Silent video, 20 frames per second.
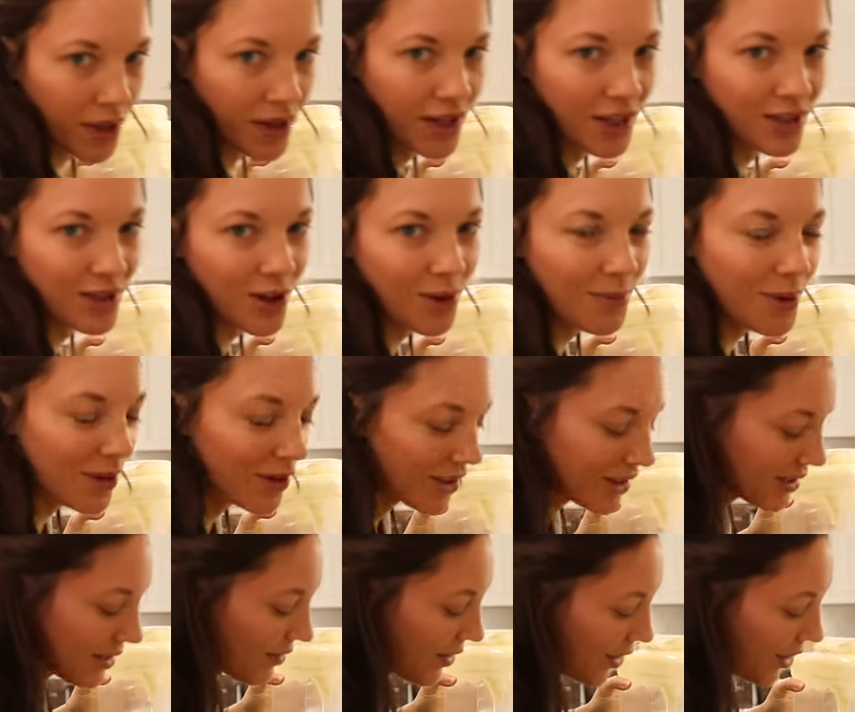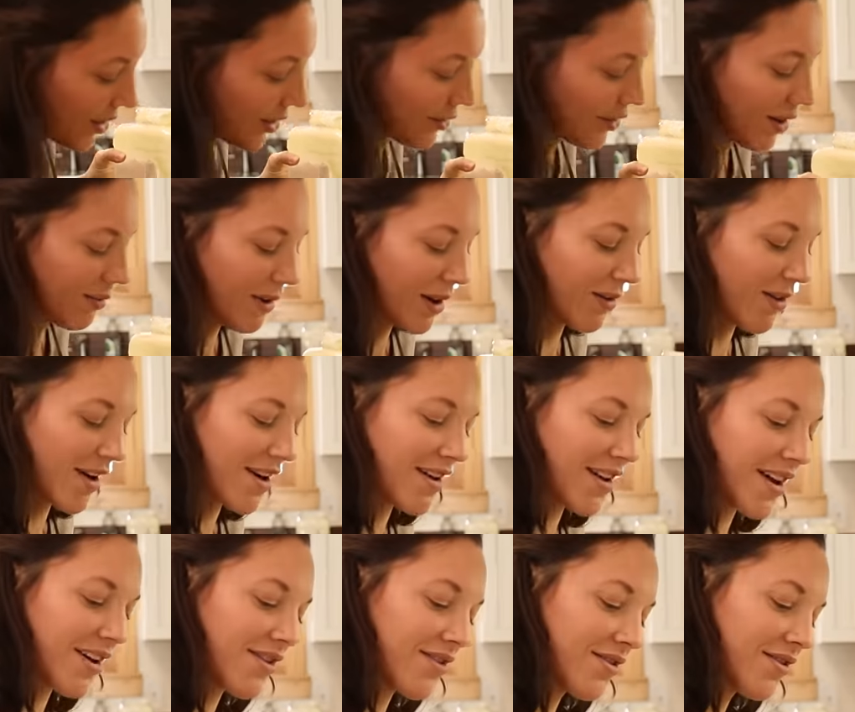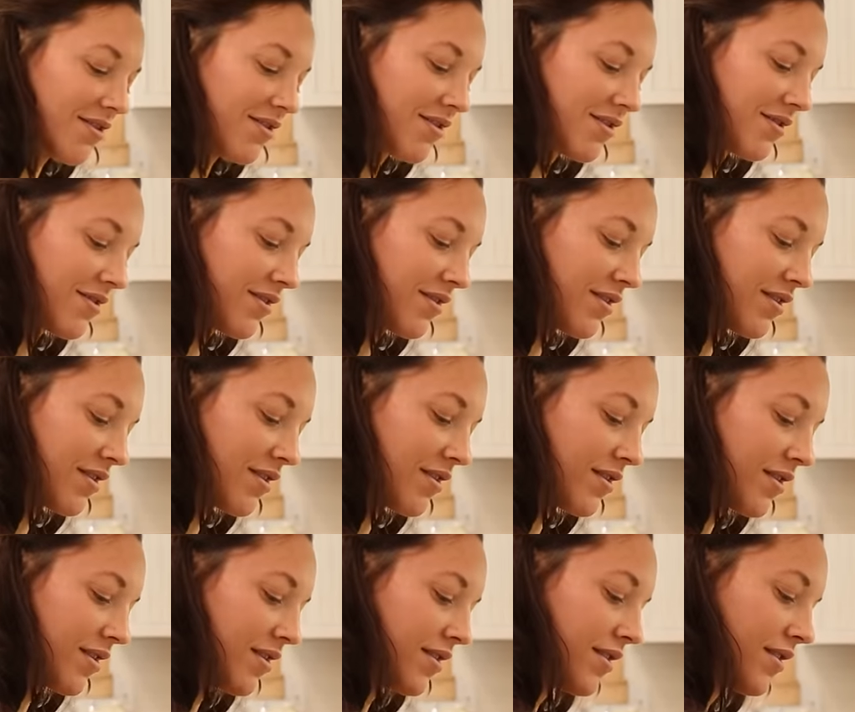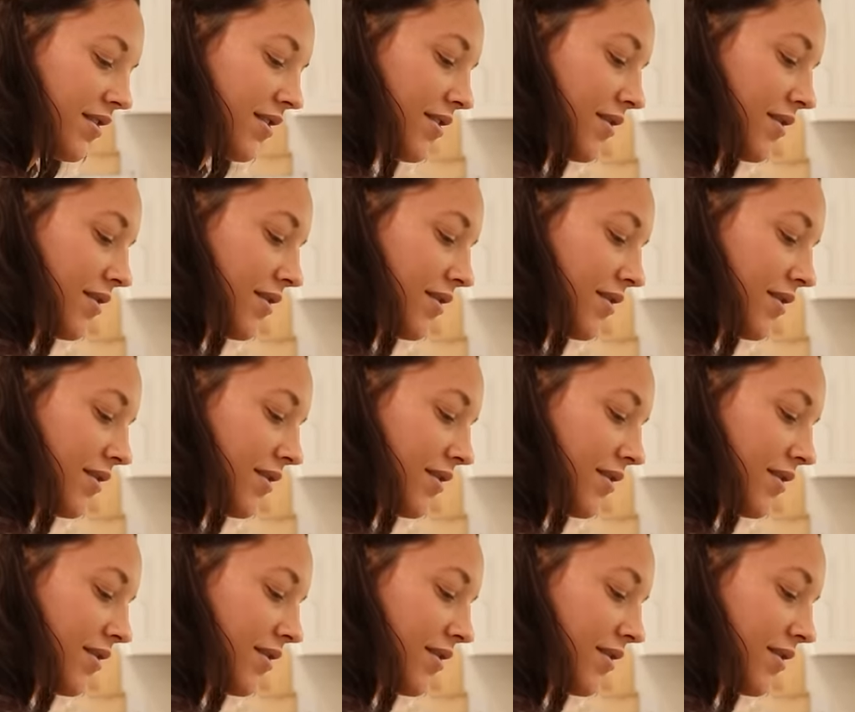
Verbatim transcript: because our milk isn't very creamy right now. And if you've missed us talking about it